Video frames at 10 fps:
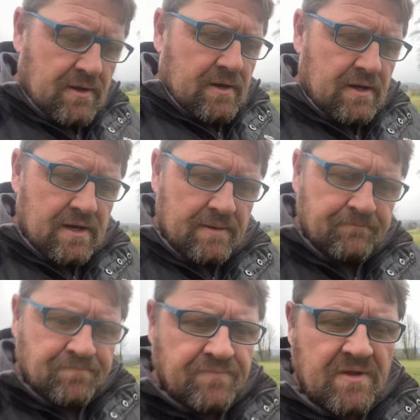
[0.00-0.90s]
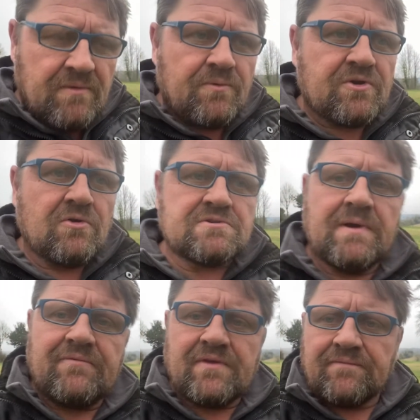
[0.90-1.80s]
Of course, we
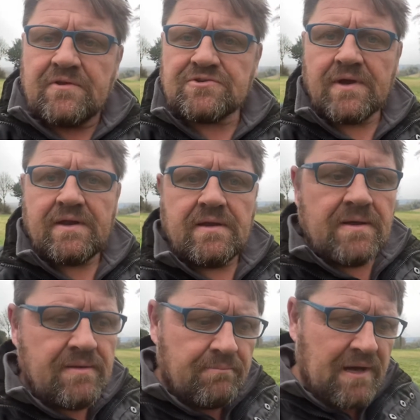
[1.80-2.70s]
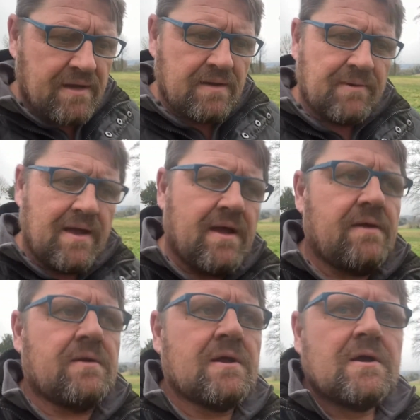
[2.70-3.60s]
have to have the dreaded buggy
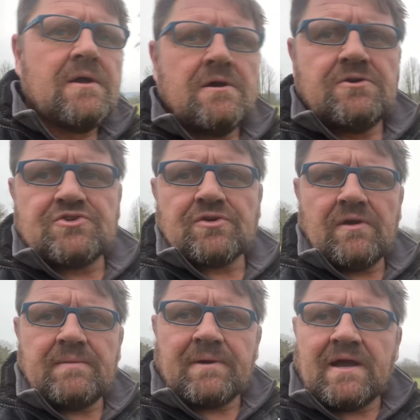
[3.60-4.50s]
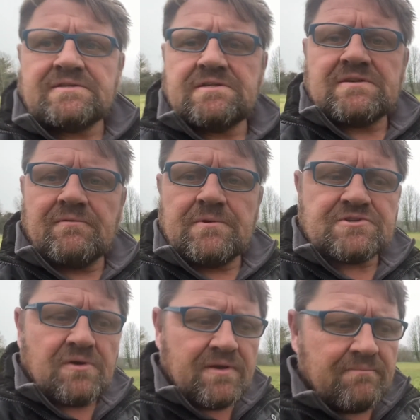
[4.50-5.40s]
ban and trolley bans. It's something we
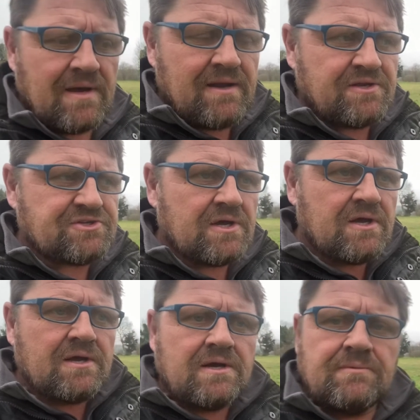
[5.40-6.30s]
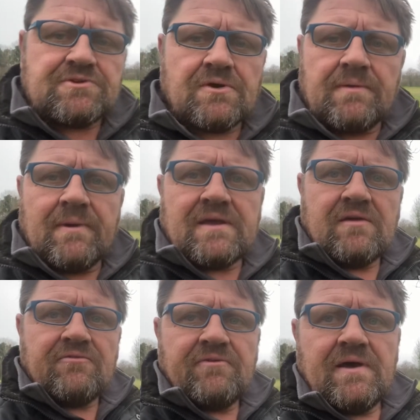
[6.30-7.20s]
try to manage, and we try to make
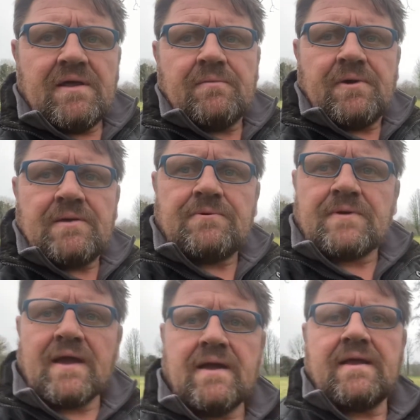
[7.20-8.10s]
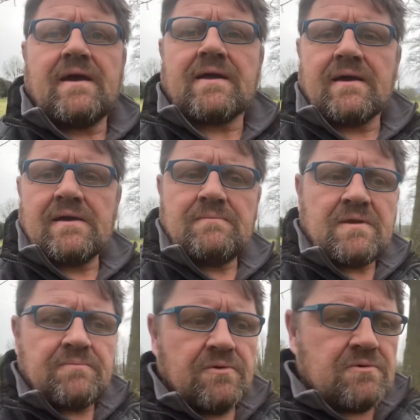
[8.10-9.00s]
it fair that people can get a game
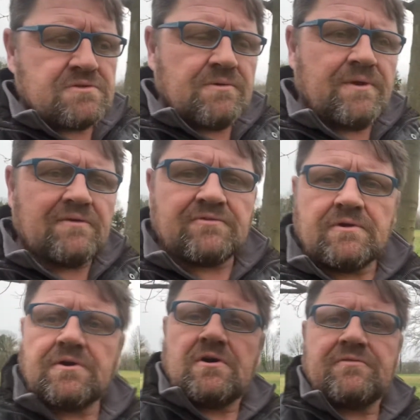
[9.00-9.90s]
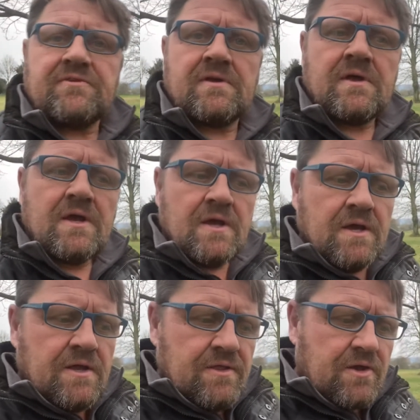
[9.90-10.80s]
in, but also we have to look after
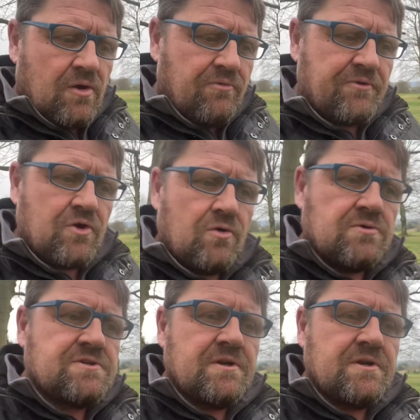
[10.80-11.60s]
the golf course.